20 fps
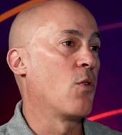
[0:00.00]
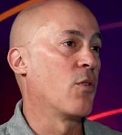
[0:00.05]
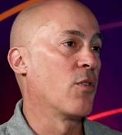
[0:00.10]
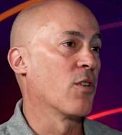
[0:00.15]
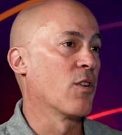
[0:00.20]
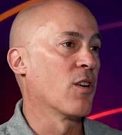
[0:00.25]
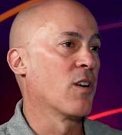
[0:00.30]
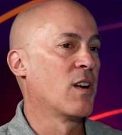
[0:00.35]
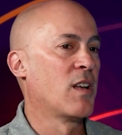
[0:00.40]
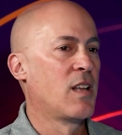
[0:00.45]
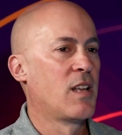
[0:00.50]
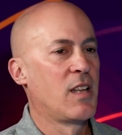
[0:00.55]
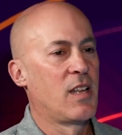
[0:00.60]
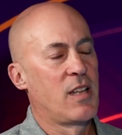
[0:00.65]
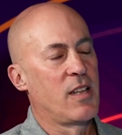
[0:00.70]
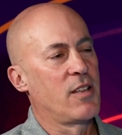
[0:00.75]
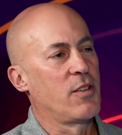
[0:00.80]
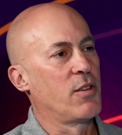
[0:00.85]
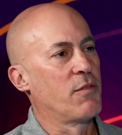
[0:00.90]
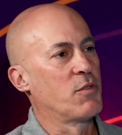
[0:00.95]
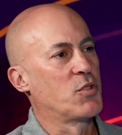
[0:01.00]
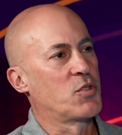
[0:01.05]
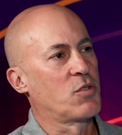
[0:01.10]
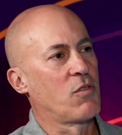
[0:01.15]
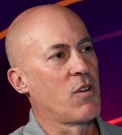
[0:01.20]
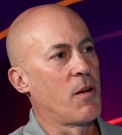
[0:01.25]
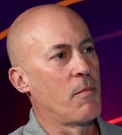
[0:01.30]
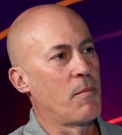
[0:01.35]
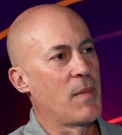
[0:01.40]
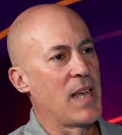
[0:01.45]
owner, you have a
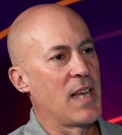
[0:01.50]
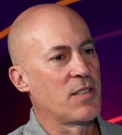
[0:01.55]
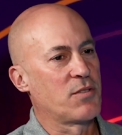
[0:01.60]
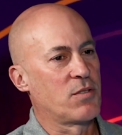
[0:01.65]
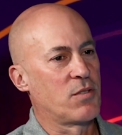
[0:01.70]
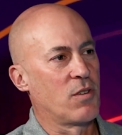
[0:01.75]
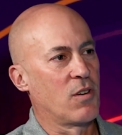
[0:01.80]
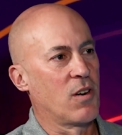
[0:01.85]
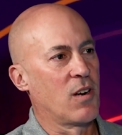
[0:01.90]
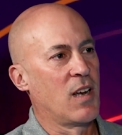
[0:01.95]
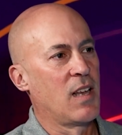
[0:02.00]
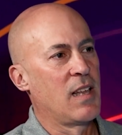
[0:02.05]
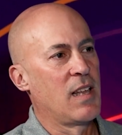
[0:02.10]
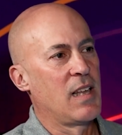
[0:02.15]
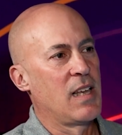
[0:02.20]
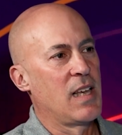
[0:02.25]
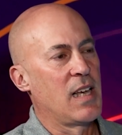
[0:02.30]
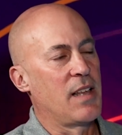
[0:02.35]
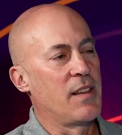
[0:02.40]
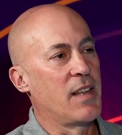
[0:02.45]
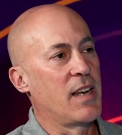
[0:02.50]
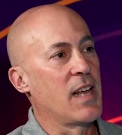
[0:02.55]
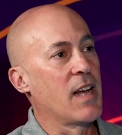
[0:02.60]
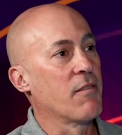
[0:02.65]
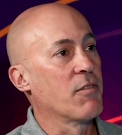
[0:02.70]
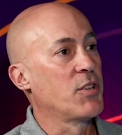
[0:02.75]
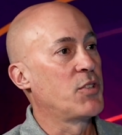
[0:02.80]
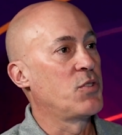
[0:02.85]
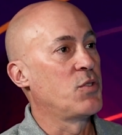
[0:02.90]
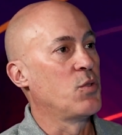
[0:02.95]
Scrum master, and then
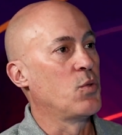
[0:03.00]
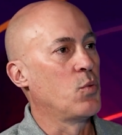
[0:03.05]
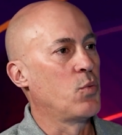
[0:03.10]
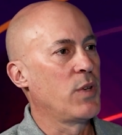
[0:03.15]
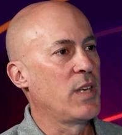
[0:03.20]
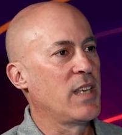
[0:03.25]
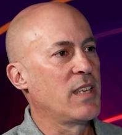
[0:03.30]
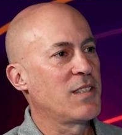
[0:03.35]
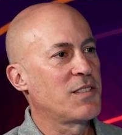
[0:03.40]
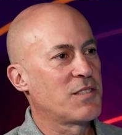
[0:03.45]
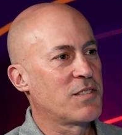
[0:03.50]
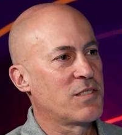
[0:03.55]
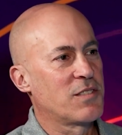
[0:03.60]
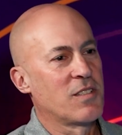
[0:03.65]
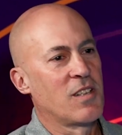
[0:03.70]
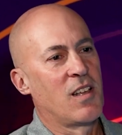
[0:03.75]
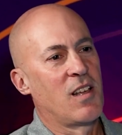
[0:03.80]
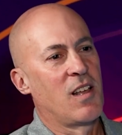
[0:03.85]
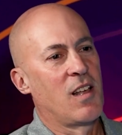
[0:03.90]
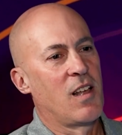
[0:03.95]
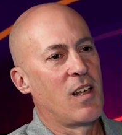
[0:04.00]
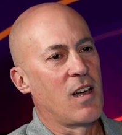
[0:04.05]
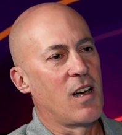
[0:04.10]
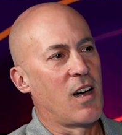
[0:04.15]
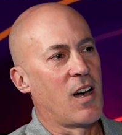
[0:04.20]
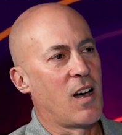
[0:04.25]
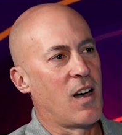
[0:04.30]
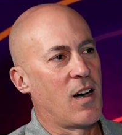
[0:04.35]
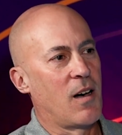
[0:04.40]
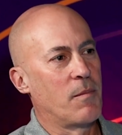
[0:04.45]
every 2 weeks,
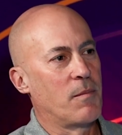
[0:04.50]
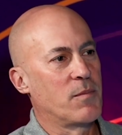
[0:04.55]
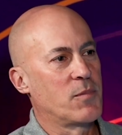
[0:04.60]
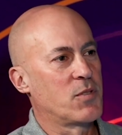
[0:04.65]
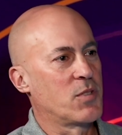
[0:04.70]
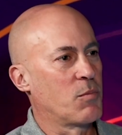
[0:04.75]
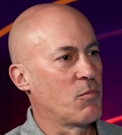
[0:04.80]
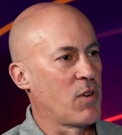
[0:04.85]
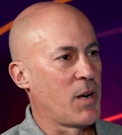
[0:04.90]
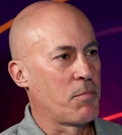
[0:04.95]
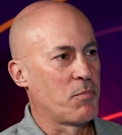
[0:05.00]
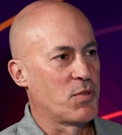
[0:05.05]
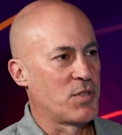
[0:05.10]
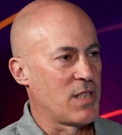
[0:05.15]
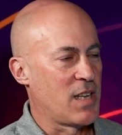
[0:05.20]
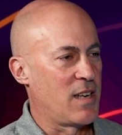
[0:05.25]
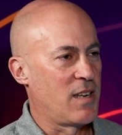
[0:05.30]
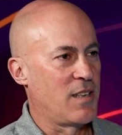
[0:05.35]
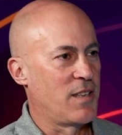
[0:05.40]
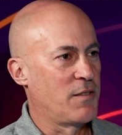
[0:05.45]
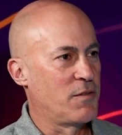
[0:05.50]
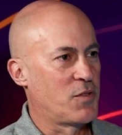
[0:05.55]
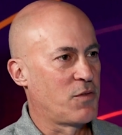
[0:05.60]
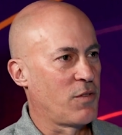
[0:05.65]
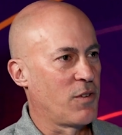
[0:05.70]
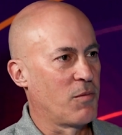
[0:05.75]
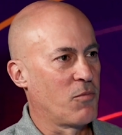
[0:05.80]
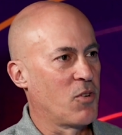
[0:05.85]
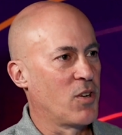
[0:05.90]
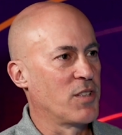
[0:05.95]
some representatives
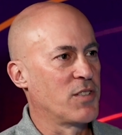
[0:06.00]
from